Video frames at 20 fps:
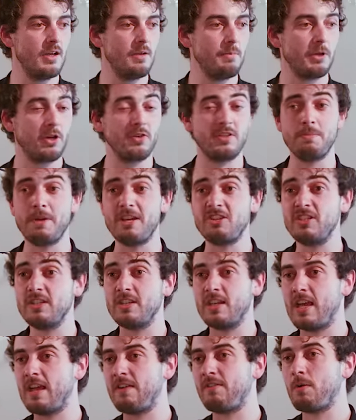Because
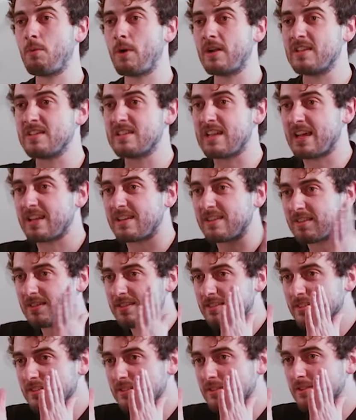imagine everyone is like
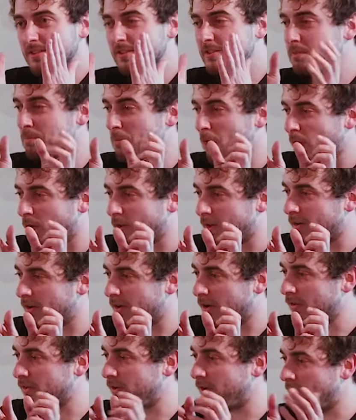small
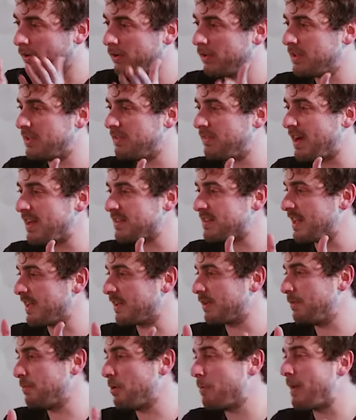on a device
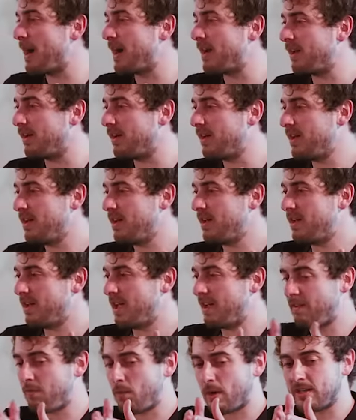like a mobile.
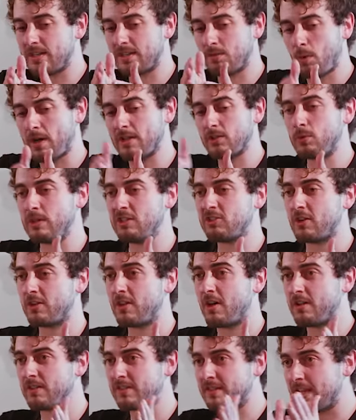Everyone is one to each
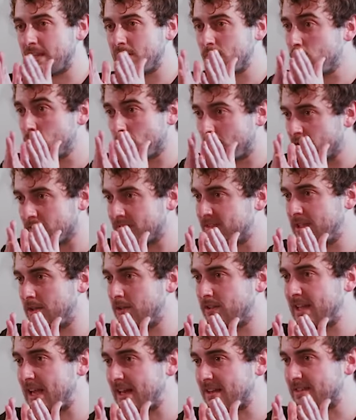other. Then you can't see
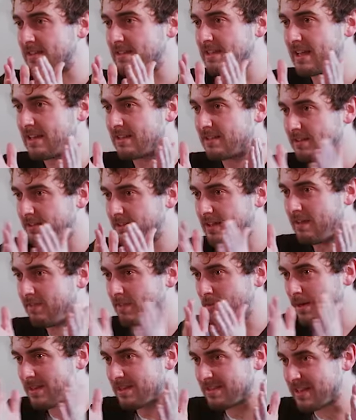the text. It's like
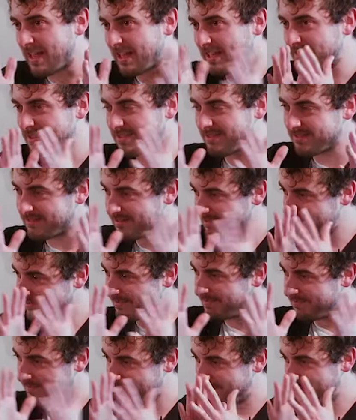everyone is like
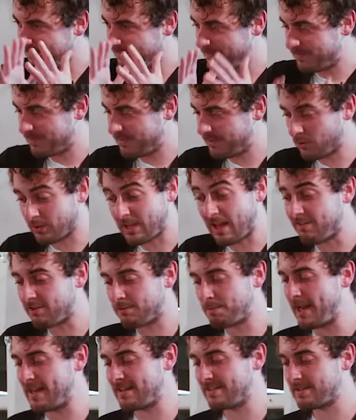don't have
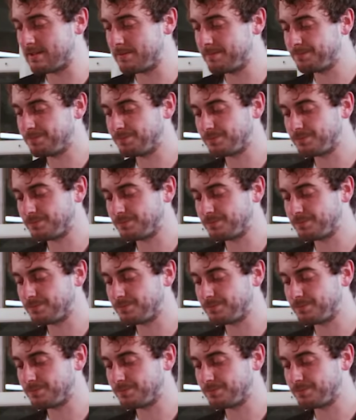space.